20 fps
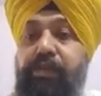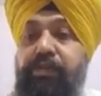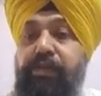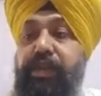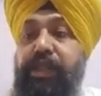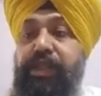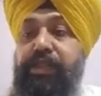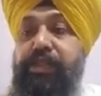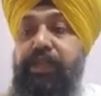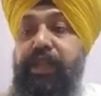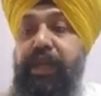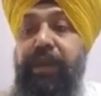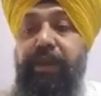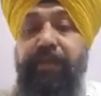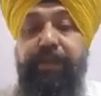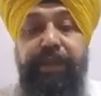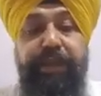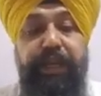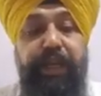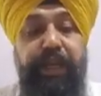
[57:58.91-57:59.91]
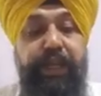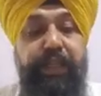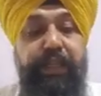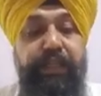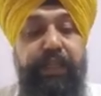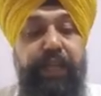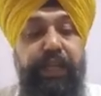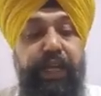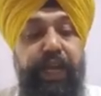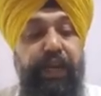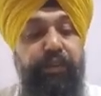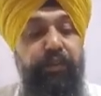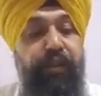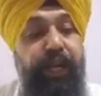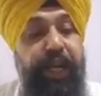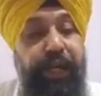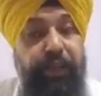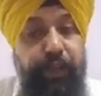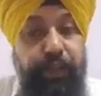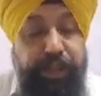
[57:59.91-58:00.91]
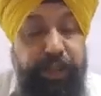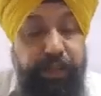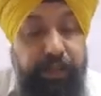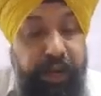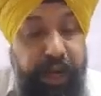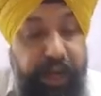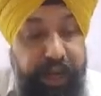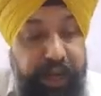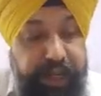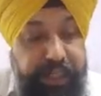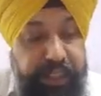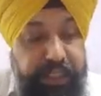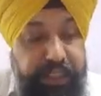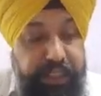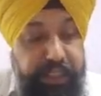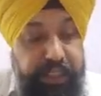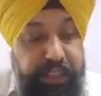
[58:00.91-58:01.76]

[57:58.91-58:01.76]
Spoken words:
You can say that I would like to summarize.